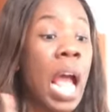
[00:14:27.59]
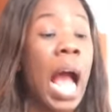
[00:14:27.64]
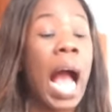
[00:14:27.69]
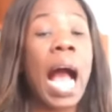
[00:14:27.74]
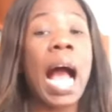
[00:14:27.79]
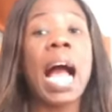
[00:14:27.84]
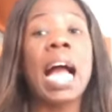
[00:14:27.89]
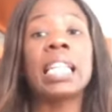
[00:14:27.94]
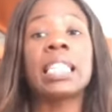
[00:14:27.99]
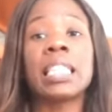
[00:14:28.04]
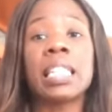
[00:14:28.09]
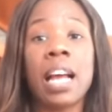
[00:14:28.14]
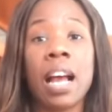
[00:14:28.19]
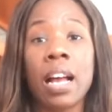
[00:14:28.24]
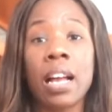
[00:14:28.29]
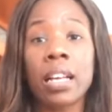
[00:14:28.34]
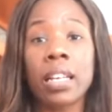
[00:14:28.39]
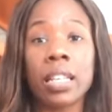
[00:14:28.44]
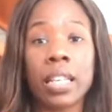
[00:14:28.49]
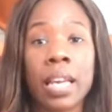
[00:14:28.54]
I did
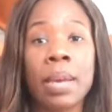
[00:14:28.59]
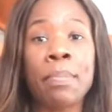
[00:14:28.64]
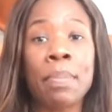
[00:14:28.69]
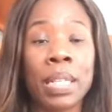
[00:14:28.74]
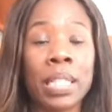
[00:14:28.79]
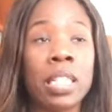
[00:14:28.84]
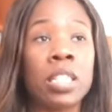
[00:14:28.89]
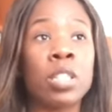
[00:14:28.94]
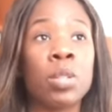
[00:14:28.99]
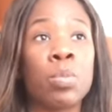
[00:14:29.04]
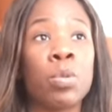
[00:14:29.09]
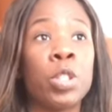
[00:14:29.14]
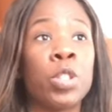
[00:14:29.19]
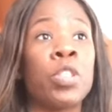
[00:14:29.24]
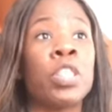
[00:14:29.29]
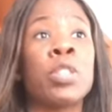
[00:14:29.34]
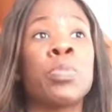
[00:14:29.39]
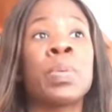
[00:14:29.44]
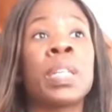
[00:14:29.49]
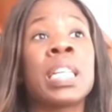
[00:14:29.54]
not get my tinted
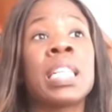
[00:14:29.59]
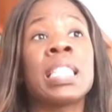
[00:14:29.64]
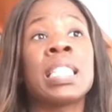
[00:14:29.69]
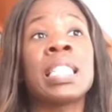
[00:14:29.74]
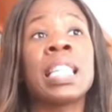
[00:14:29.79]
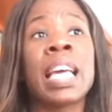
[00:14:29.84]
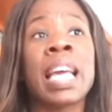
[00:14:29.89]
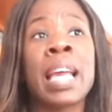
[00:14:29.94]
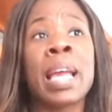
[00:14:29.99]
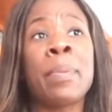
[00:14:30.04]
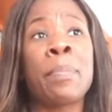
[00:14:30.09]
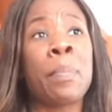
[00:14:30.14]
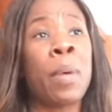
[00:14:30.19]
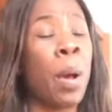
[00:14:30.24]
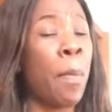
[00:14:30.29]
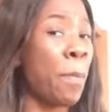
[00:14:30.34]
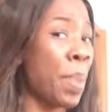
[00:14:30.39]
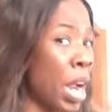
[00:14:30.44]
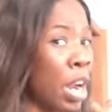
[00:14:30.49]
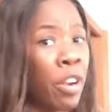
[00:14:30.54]
moisturizer because they
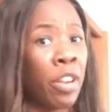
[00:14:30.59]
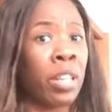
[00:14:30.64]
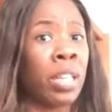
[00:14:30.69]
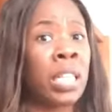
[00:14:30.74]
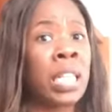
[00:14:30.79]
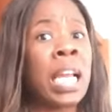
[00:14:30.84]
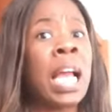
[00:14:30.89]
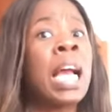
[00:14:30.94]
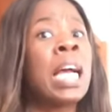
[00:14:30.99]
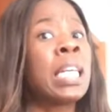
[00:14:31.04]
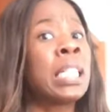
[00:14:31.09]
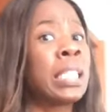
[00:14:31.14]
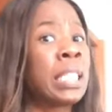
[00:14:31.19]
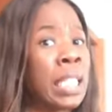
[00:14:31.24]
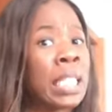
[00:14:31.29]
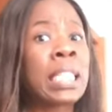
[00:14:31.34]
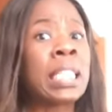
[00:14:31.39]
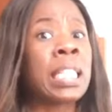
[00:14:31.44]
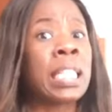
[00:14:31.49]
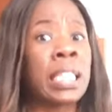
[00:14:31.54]
apparently
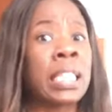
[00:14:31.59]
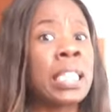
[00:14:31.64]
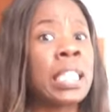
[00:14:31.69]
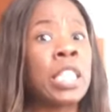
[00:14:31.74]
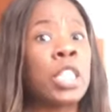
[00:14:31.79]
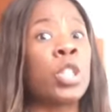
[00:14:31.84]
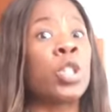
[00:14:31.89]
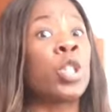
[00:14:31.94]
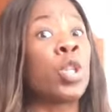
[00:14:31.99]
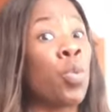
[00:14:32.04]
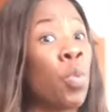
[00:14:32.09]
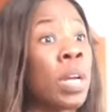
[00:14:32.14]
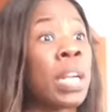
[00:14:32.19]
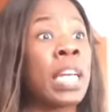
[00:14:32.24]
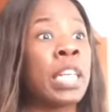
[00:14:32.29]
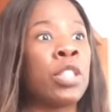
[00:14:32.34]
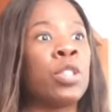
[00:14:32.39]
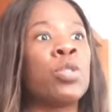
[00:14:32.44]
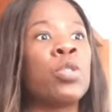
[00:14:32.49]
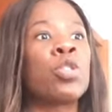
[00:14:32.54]
discontinued the one
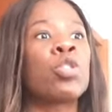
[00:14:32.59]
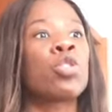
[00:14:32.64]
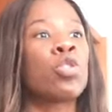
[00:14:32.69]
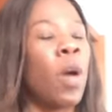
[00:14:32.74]
I used.